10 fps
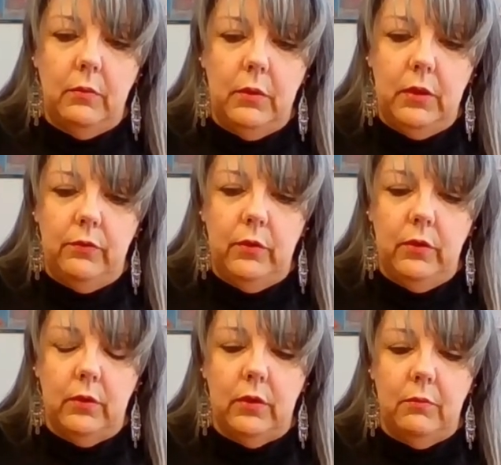I mean, if you
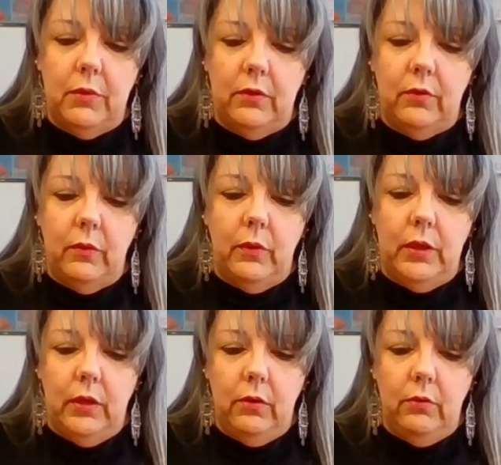looked at my
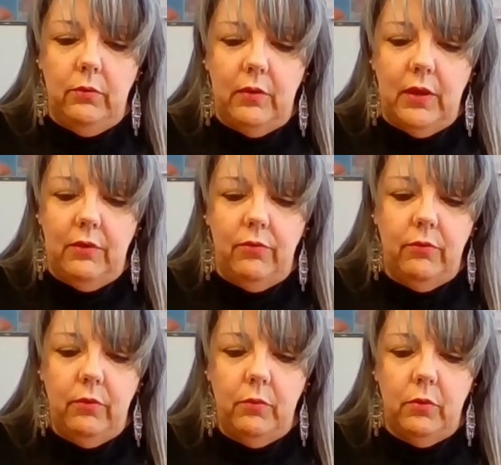sewing needles, half
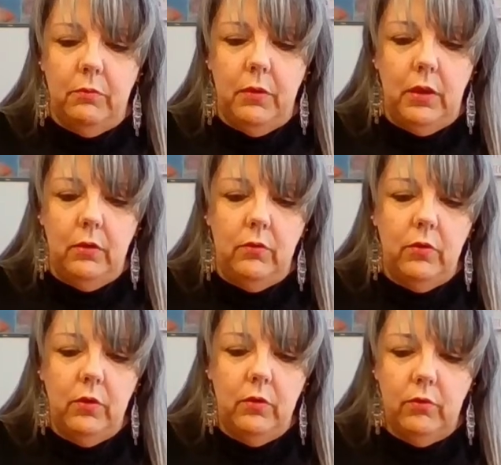of them are bent,
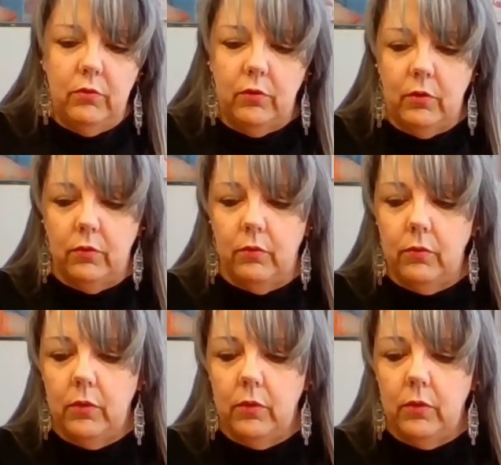so.